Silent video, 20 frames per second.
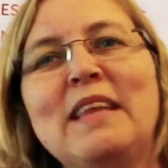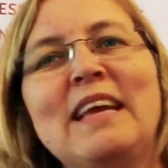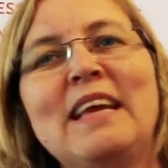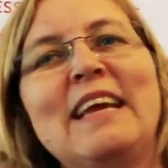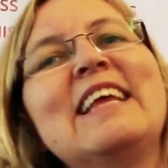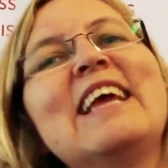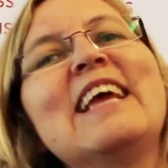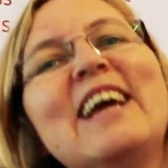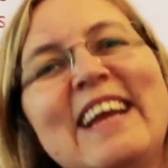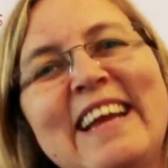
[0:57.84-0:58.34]

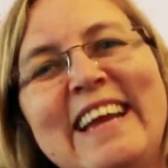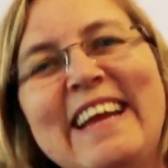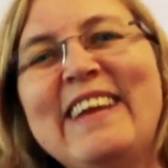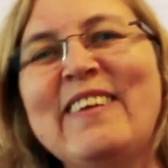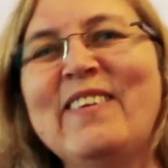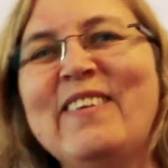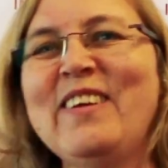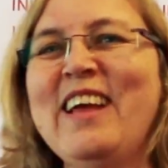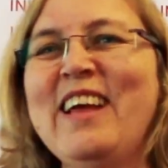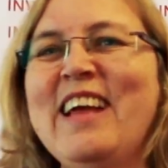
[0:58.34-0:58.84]
and sort
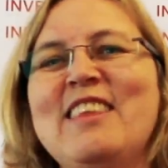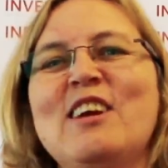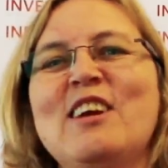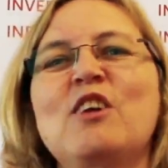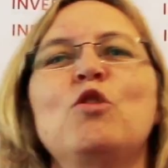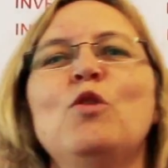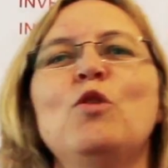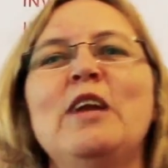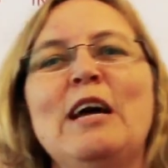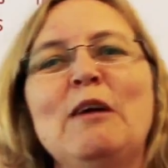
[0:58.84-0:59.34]
of
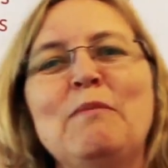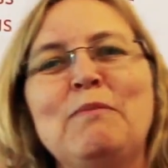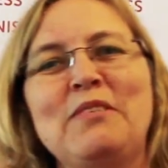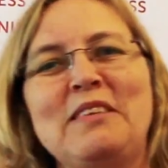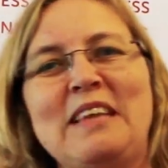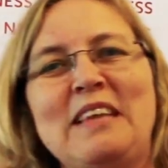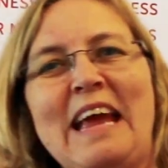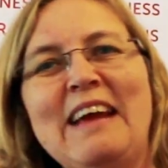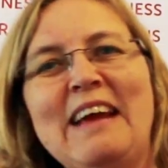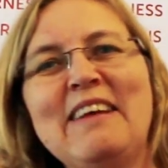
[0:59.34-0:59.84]
inspire
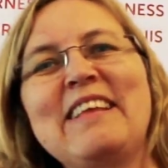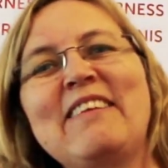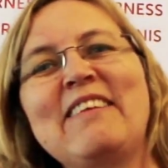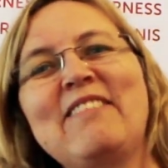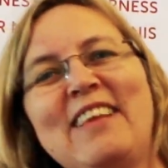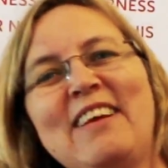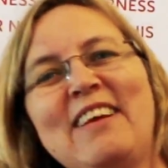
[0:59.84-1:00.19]
each other.